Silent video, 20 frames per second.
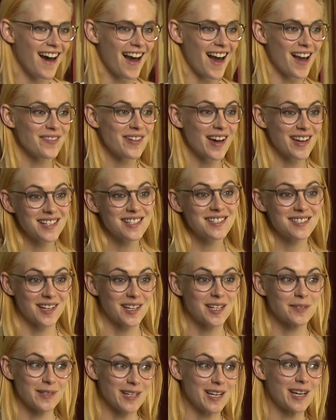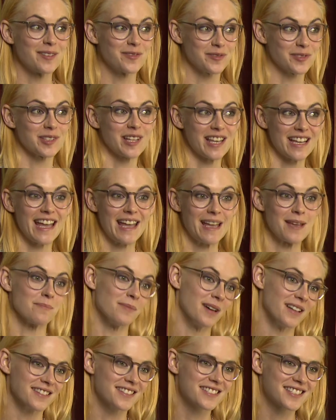I've had it stuck in my head for like eight
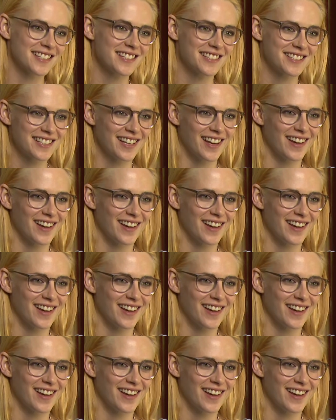months. So.